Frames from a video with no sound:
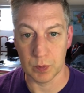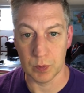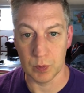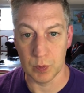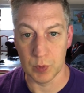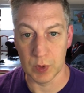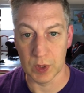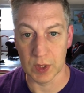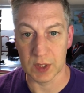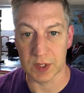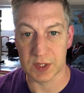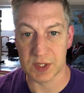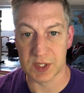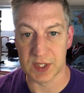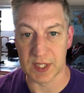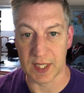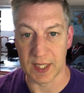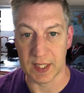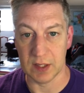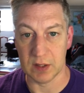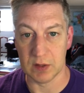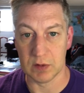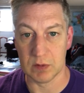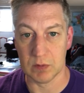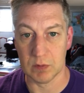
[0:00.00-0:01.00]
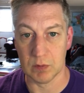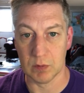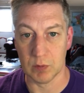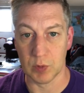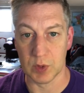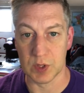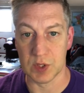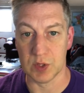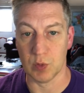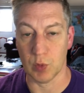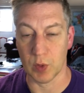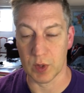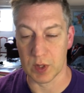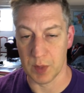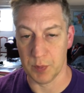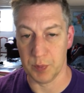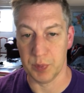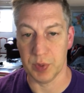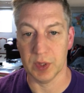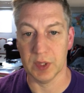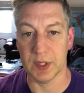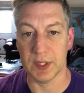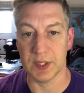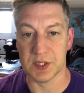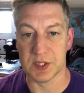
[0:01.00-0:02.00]
real estate where the
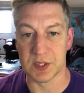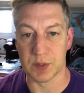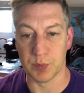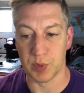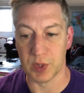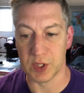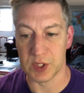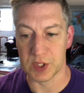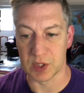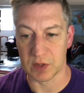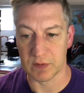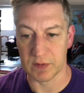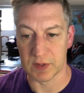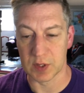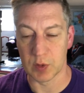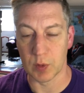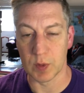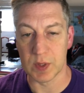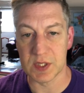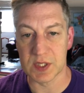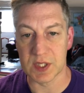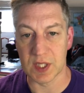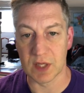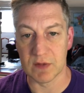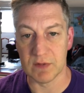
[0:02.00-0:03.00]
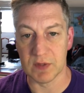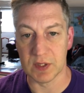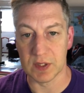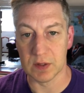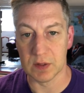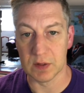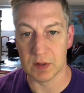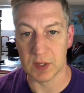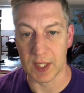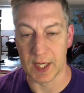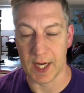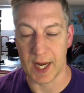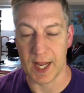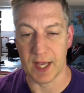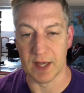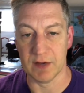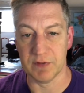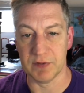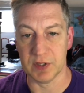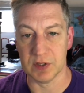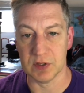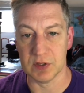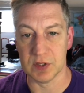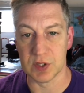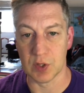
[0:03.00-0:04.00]
buildings depreciate over 27 and a
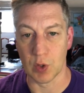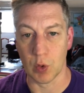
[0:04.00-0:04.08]
half years,